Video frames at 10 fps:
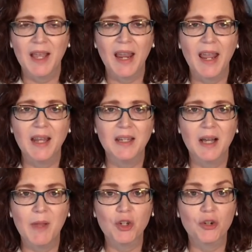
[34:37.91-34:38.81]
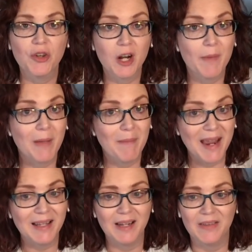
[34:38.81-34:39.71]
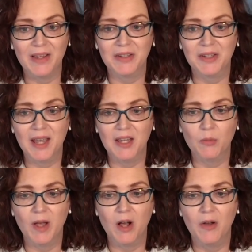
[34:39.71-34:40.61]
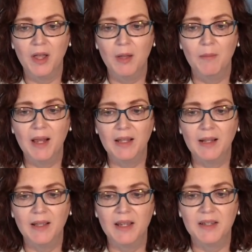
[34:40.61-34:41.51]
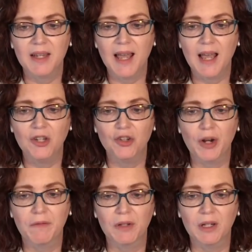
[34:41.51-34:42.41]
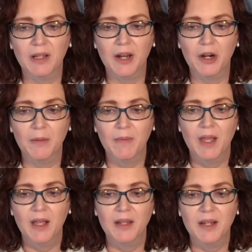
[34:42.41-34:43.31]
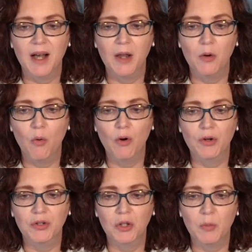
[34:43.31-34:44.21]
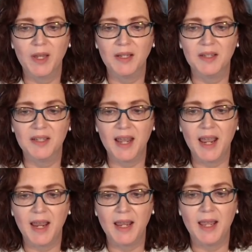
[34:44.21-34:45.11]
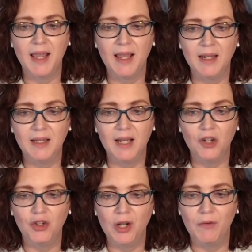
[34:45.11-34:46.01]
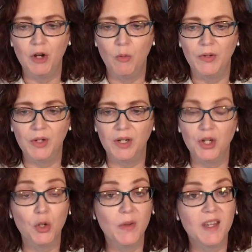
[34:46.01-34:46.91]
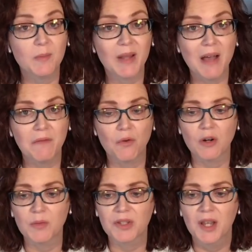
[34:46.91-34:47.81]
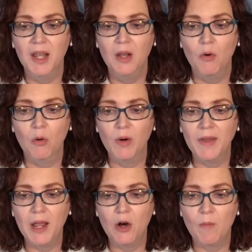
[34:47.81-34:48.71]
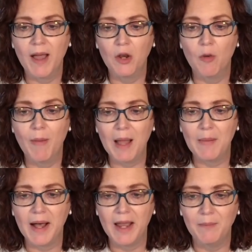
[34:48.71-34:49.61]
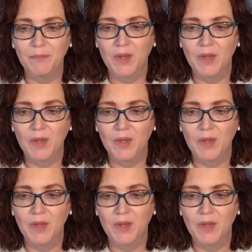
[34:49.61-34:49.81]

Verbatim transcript: And make sure you get on my mailing list as well, mailing list at jenniferleclaire.org so that we can stay in touch. You never know what they're going to do with these platforms, or when they all might go bye-bye.